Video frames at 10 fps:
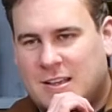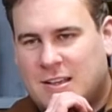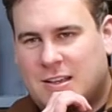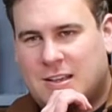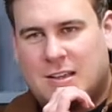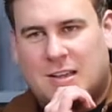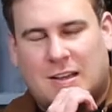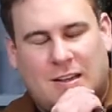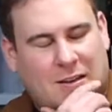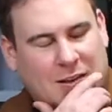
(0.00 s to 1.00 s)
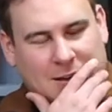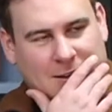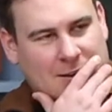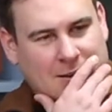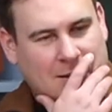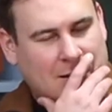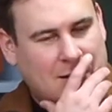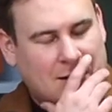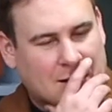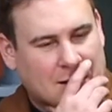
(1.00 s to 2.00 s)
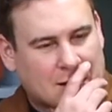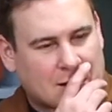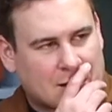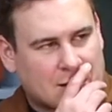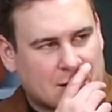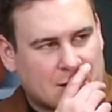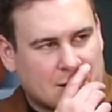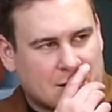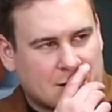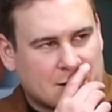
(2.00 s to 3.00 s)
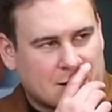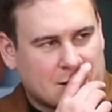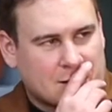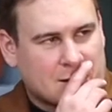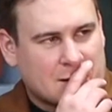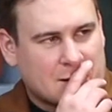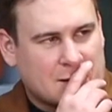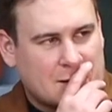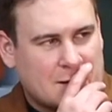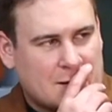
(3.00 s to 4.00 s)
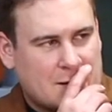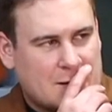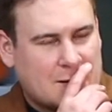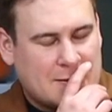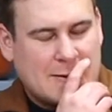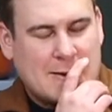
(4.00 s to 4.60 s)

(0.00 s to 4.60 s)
The person shown says nothing.